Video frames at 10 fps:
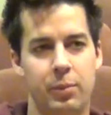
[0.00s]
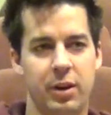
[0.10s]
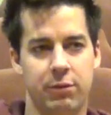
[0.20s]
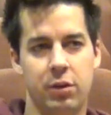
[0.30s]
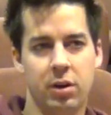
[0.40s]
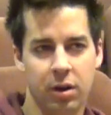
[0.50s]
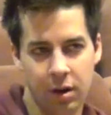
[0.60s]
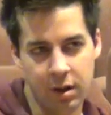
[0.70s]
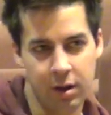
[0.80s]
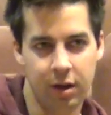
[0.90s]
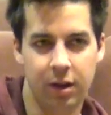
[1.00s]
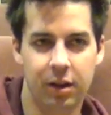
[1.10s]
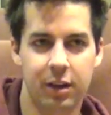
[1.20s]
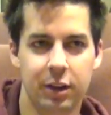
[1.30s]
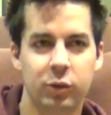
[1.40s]
But if you
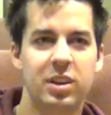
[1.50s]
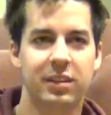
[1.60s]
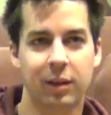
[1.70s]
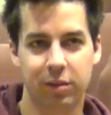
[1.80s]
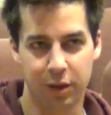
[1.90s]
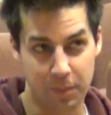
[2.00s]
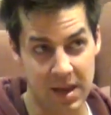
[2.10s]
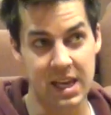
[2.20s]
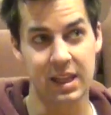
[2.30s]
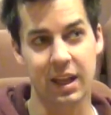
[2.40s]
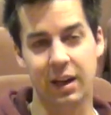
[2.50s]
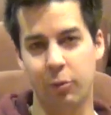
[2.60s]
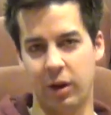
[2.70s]
say something to me, then